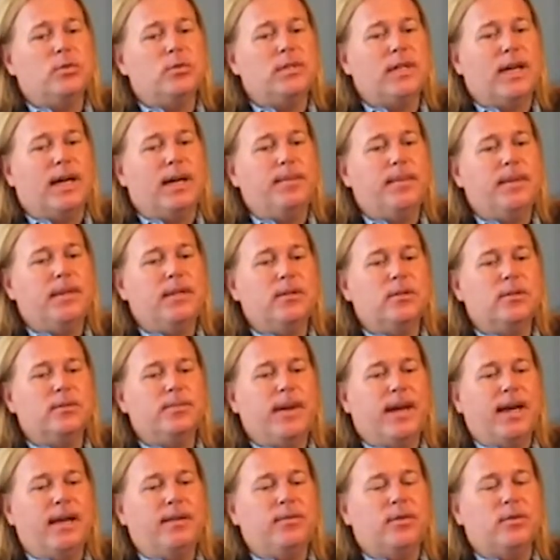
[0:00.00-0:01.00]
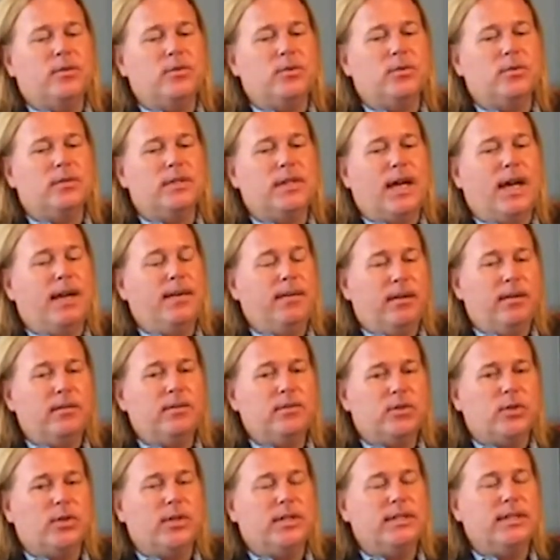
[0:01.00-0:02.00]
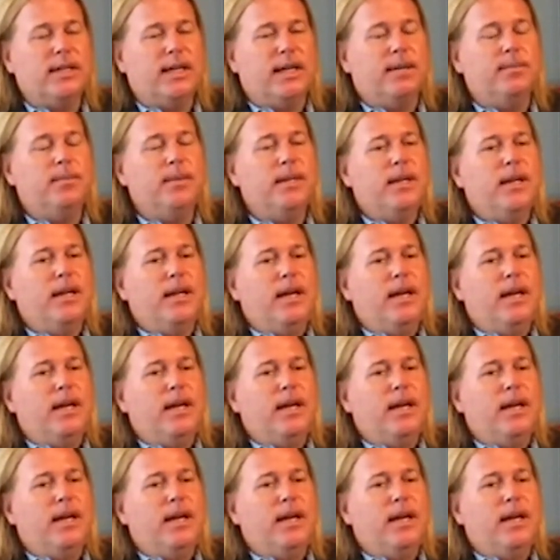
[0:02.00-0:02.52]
time and there's bad virtual time or screen time.